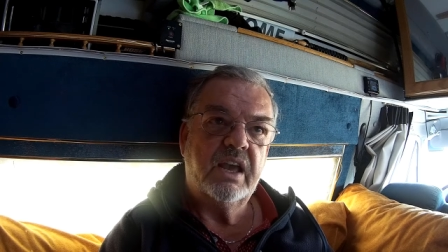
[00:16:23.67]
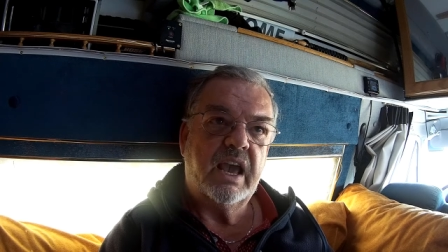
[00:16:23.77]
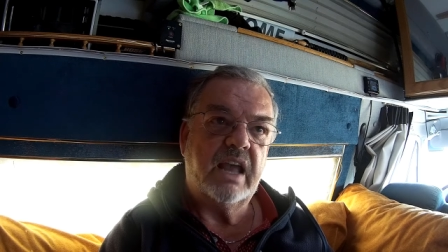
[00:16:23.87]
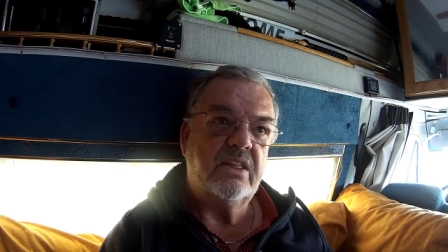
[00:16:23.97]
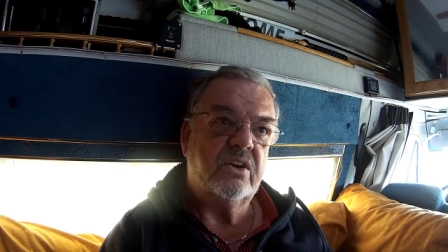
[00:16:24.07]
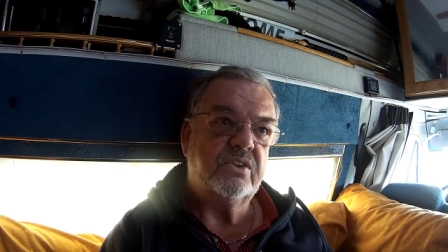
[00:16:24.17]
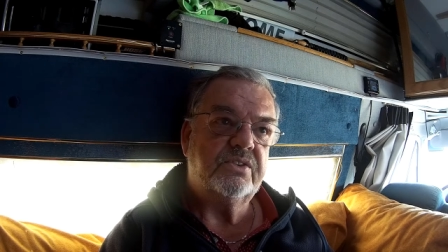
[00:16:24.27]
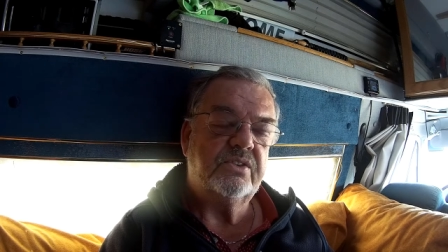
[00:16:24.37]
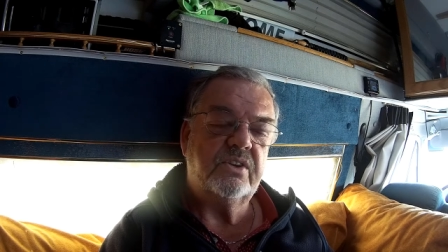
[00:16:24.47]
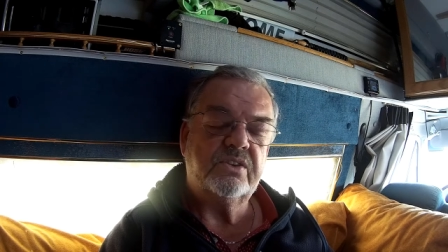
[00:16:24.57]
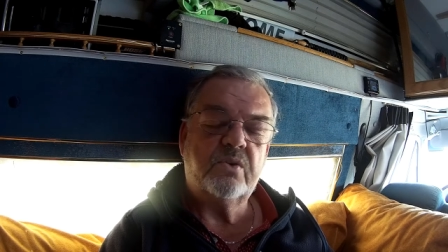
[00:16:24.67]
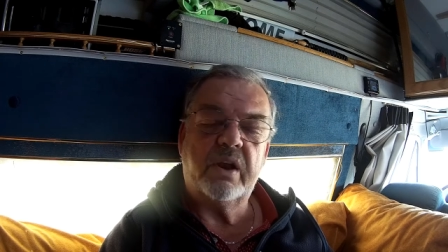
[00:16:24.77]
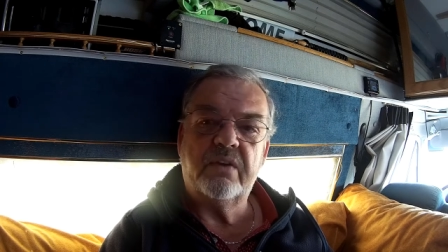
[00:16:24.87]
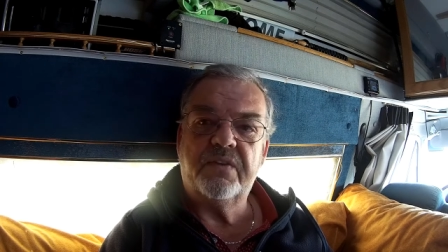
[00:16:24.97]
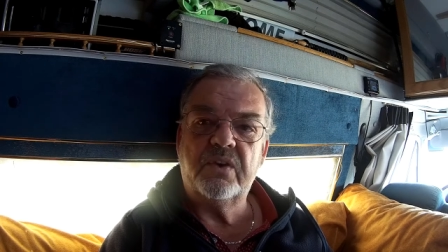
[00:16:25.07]
And there's there's
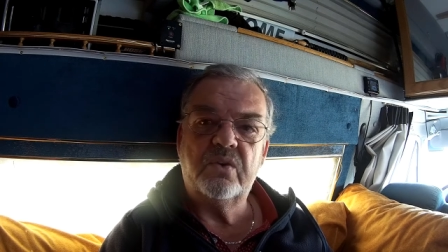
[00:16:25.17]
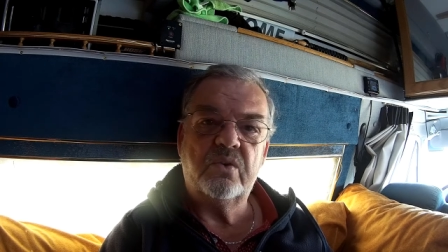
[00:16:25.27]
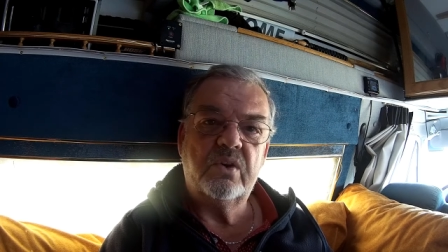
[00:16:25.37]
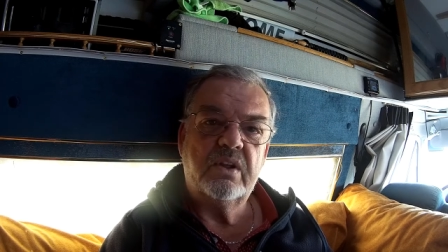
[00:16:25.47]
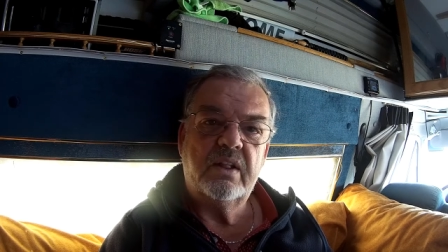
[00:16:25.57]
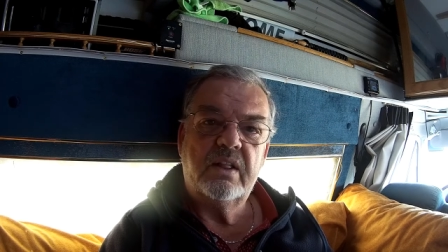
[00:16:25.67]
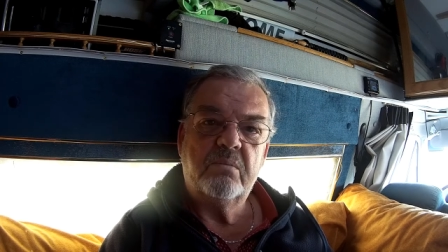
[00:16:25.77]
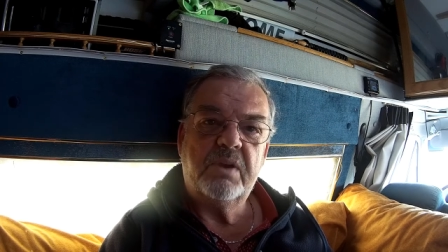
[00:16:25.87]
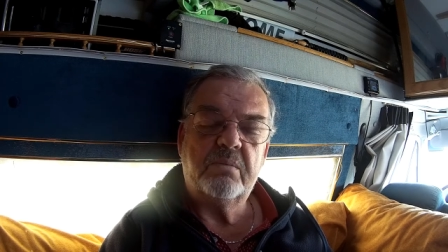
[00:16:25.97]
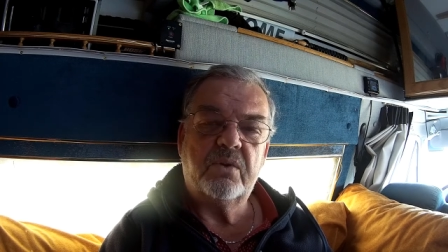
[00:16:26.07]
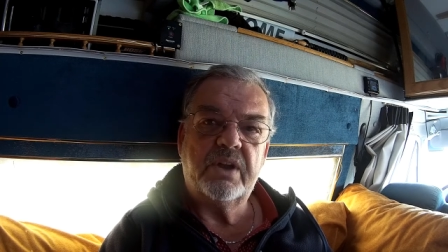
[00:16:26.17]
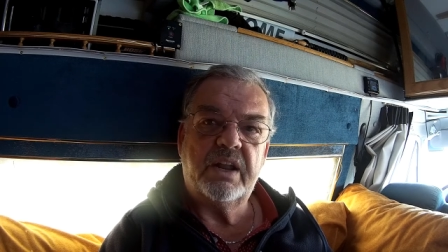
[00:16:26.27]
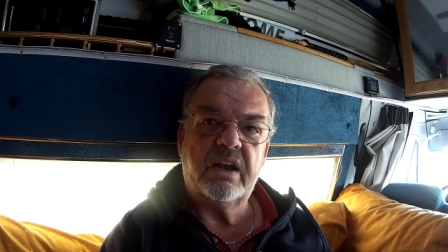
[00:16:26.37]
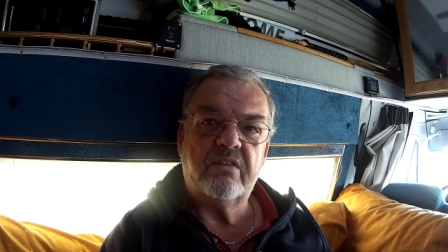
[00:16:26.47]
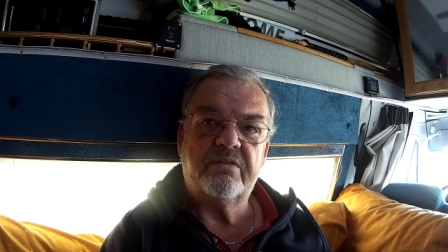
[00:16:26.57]
quite a few people that
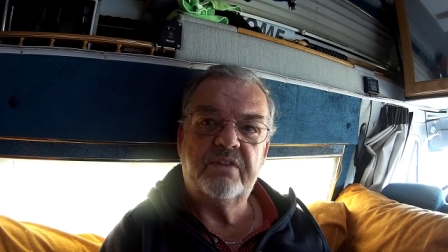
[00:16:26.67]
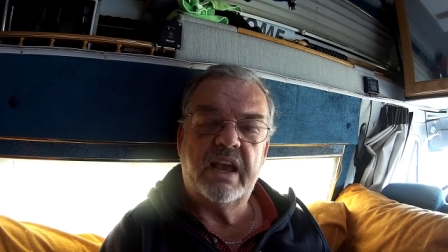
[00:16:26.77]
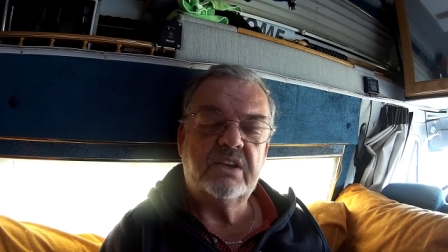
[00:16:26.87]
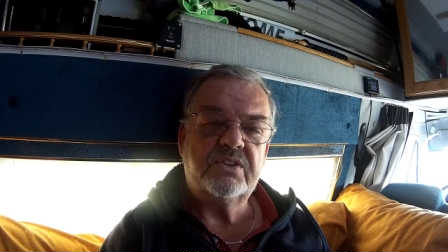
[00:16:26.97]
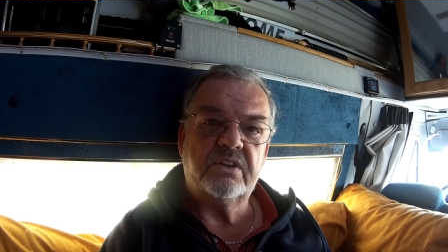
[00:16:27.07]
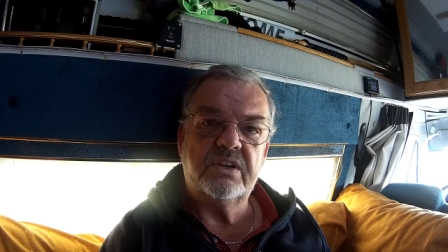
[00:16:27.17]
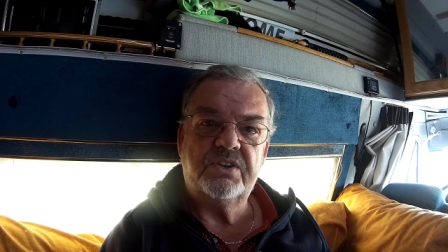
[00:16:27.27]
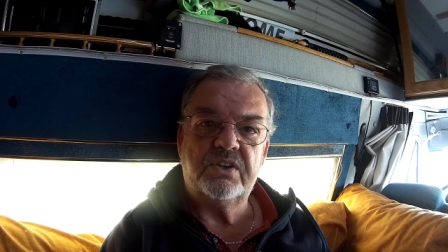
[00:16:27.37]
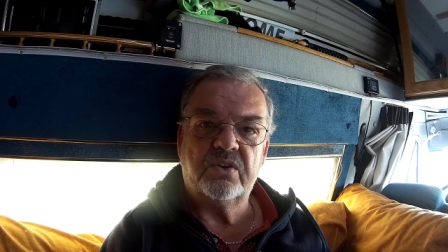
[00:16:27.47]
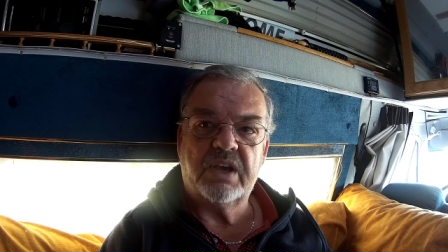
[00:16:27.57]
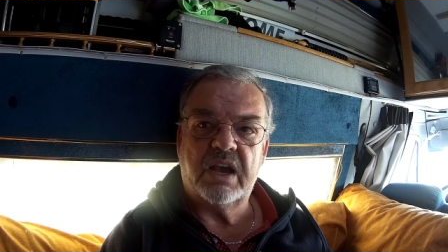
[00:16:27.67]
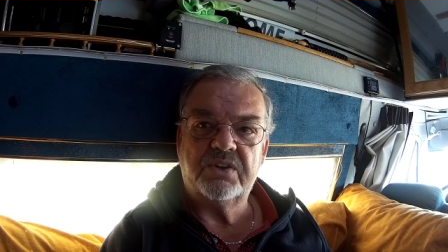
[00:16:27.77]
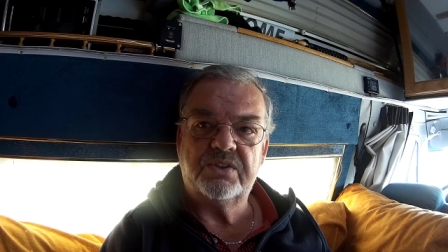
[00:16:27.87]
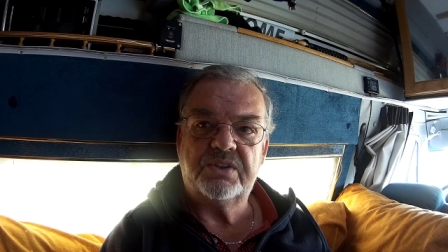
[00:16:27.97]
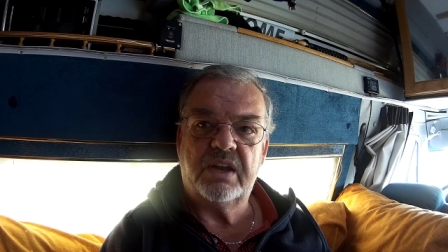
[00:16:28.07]
have excellent
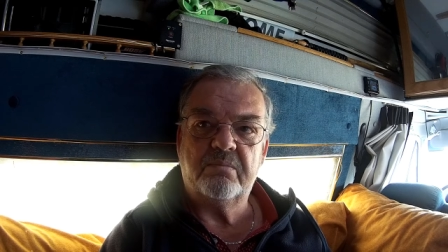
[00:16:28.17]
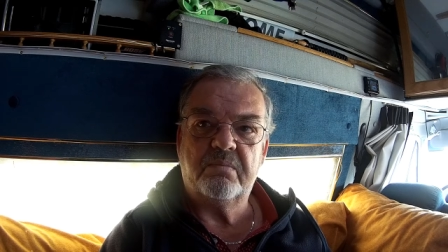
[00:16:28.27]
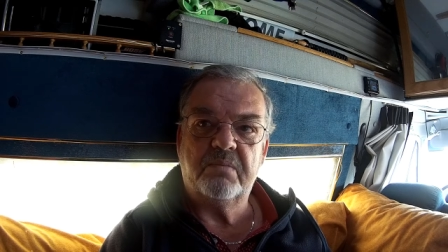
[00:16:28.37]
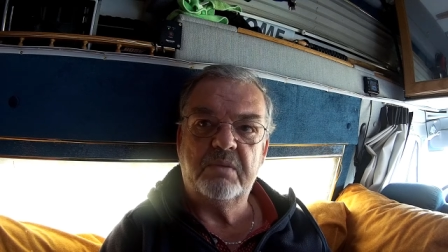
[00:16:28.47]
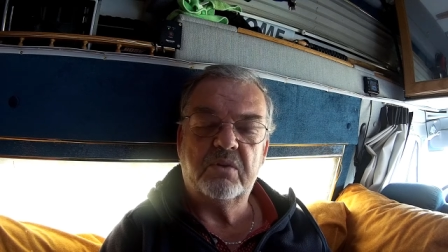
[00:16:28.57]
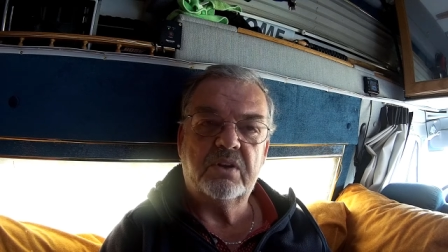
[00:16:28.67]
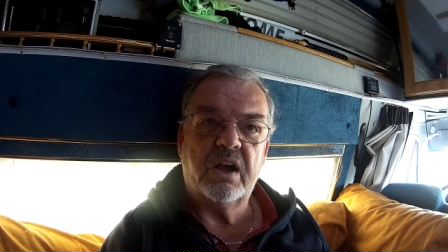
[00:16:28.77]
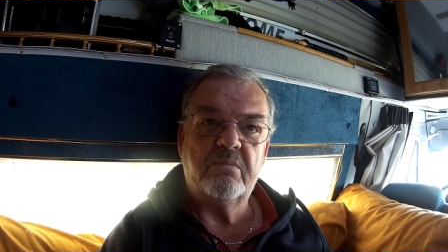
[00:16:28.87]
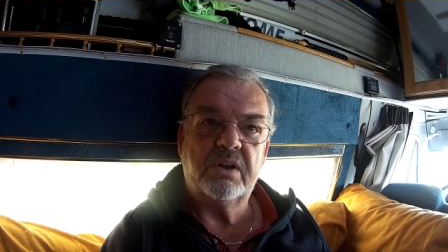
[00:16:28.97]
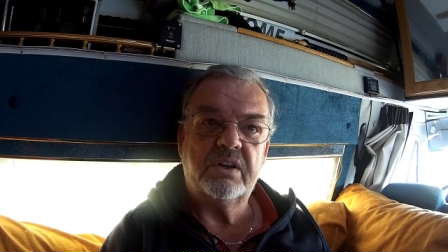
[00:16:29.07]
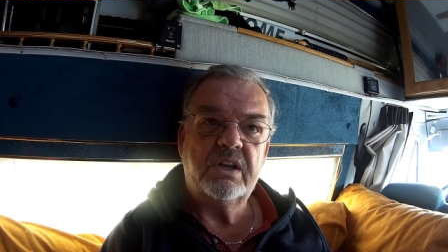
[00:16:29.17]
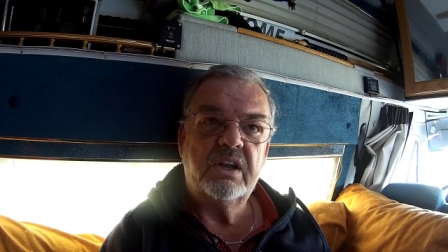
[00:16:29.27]
geocaches, and people come and